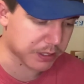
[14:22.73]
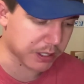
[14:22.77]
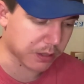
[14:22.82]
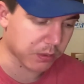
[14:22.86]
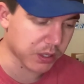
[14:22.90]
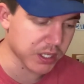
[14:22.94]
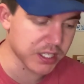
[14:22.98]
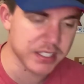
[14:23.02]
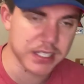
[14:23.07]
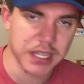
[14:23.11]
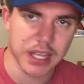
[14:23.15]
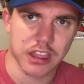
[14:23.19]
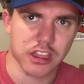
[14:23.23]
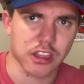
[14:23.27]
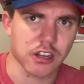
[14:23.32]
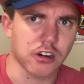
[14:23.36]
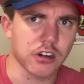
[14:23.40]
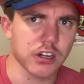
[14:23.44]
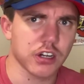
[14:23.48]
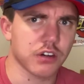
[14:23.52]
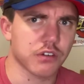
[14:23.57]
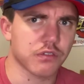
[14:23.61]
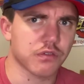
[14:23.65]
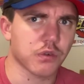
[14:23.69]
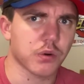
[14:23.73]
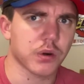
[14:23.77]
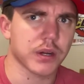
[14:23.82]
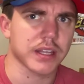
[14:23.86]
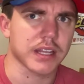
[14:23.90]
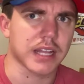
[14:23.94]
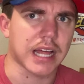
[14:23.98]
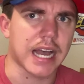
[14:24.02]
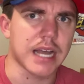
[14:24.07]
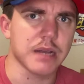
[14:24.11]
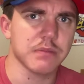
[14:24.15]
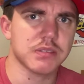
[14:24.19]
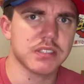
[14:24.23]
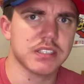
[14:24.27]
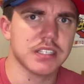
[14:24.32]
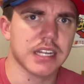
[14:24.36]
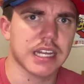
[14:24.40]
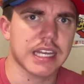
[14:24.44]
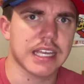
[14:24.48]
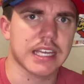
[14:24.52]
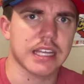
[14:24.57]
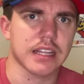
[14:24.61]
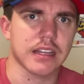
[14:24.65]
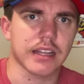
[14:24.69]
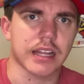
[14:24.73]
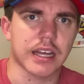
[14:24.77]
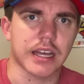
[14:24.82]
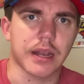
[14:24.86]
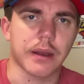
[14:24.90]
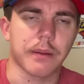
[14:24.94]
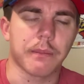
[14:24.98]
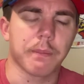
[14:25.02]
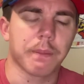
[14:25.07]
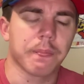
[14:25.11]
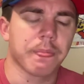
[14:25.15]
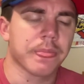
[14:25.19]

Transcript: I want to say 30 or 40 laps today he led.